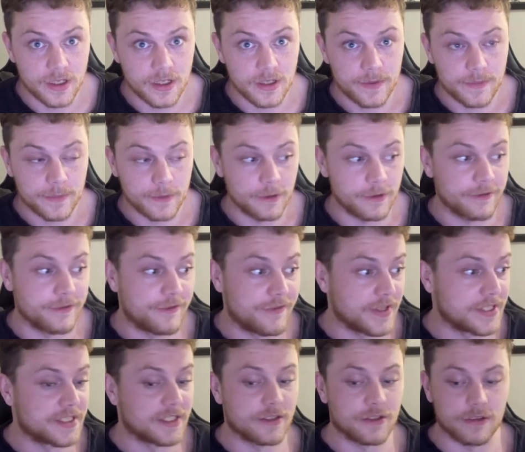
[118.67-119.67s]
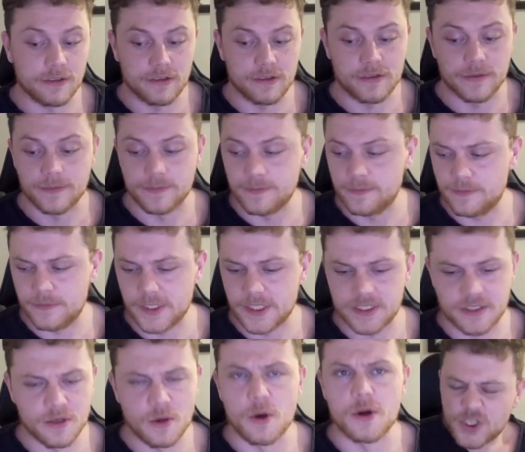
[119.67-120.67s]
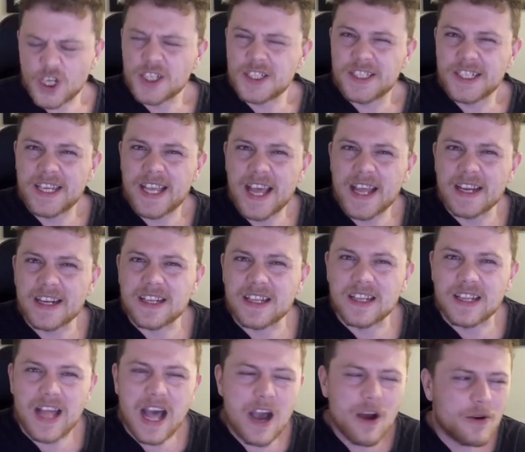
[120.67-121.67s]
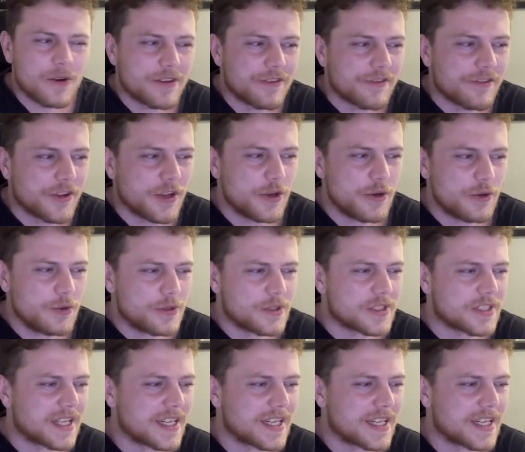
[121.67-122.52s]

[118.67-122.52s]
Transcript: or physical disorder to get clout and views. Like, it